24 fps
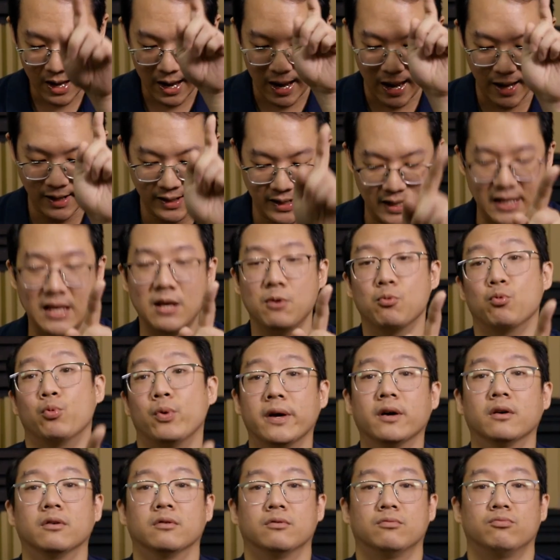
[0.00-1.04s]
and He
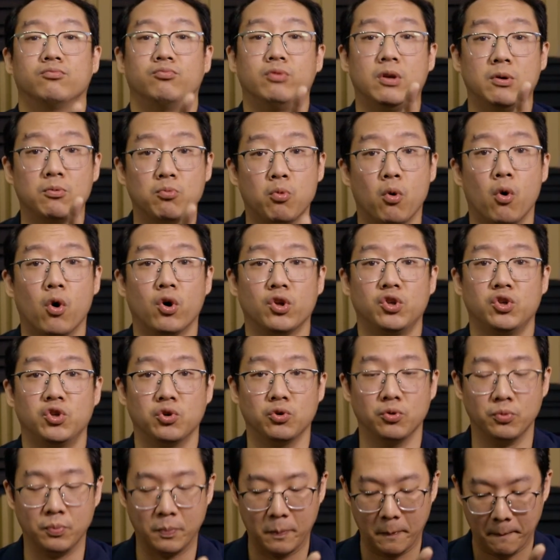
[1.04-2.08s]
will reward
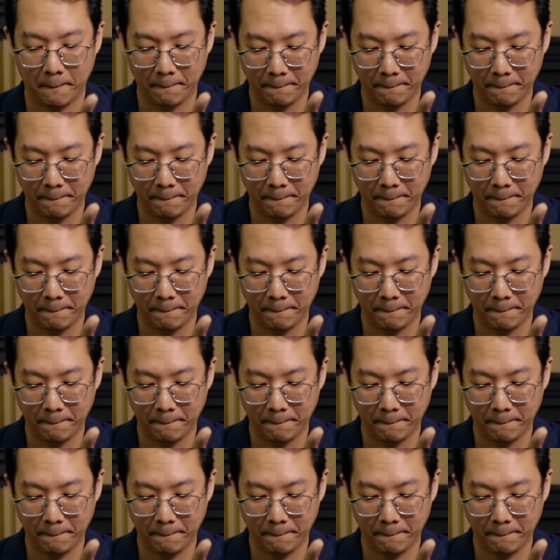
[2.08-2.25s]
you.